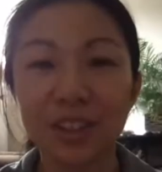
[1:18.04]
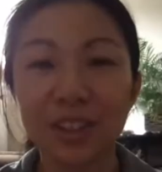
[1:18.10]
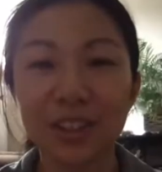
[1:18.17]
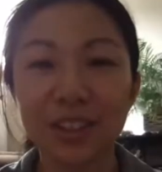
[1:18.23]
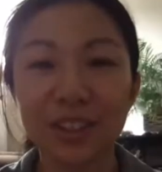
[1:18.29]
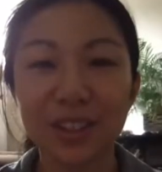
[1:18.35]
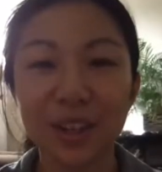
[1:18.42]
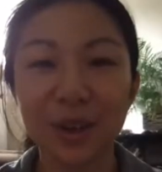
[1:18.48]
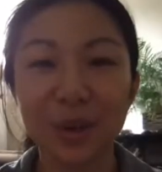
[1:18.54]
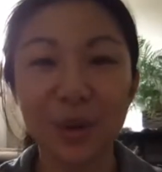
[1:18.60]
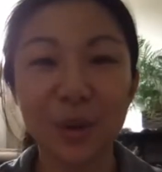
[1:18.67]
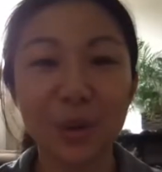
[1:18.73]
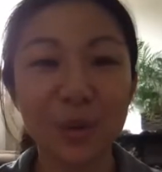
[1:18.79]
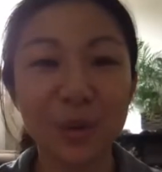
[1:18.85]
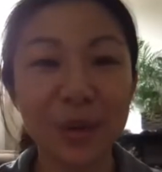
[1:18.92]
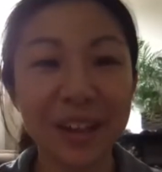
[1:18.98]
So,
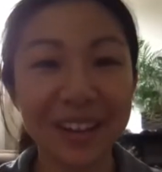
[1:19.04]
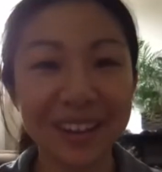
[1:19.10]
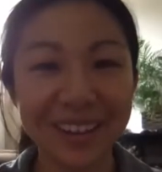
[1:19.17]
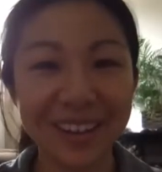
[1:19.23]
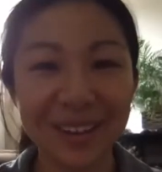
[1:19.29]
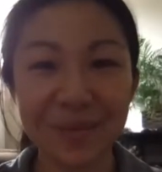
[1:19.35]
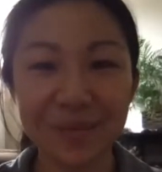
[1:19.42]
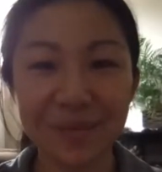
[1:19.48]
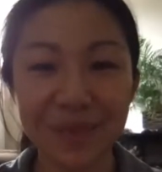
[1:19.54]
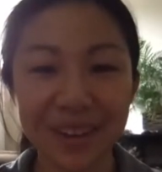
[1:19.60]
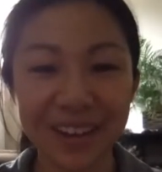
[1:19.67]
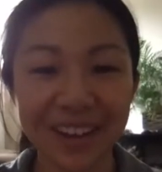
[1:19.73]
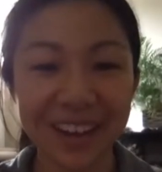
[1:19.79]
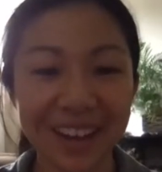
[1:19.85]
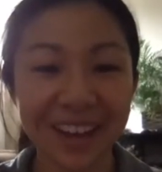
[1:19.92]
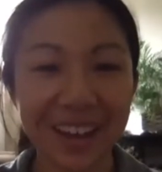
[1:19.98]
welcome.
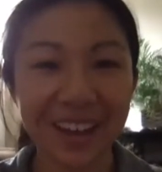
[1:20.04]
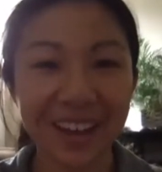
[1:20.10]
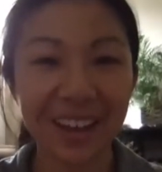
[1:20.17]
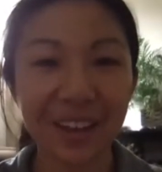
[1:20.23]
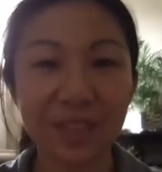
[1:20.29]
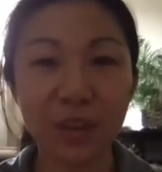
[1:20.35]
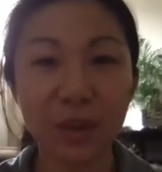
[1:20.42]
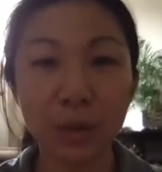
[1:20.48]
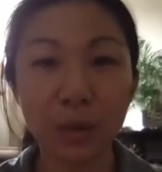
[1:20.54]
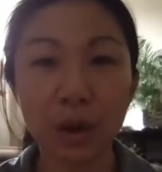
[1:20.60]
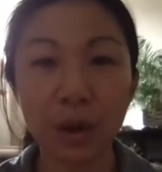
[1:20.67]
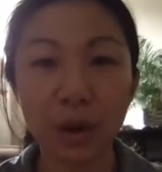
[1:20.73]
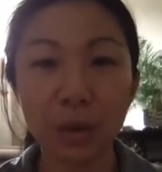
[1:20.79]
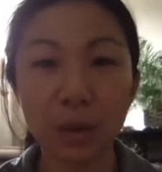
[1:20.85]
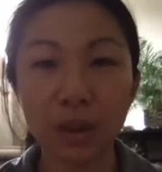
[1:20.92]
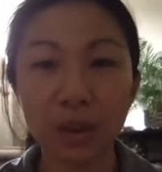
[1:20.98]
If you
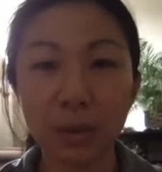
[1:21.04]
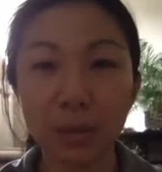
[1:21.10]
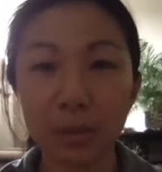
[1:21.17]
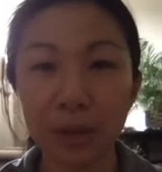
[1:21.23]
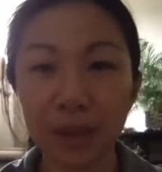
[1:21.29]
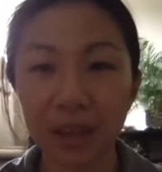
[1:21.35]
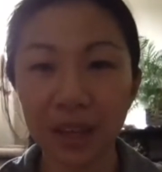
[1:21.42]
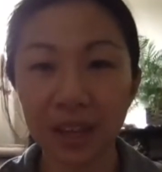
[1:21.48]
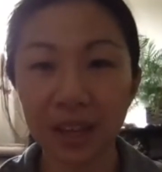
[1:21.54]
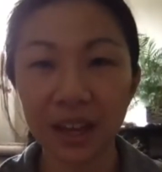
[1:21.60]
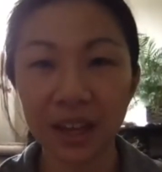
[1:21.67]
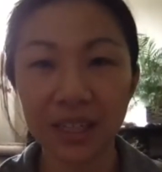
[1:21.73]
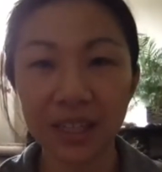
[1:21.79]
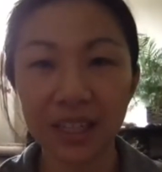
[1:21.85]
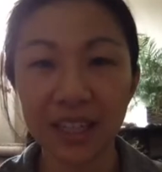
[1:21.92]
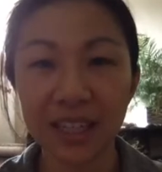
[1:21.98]
are with me
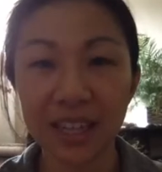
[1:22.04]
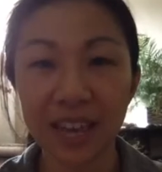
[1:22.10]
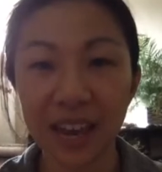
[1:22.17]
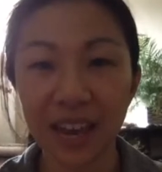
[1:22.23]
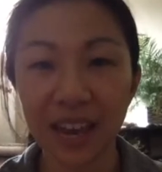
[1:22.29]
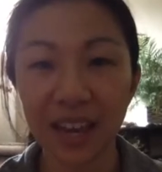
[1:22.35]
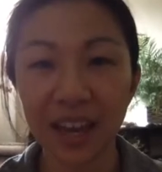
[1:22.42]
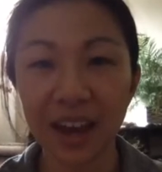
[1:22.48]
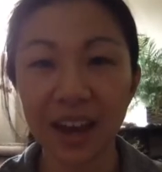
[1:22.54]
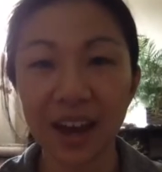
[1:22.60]
today,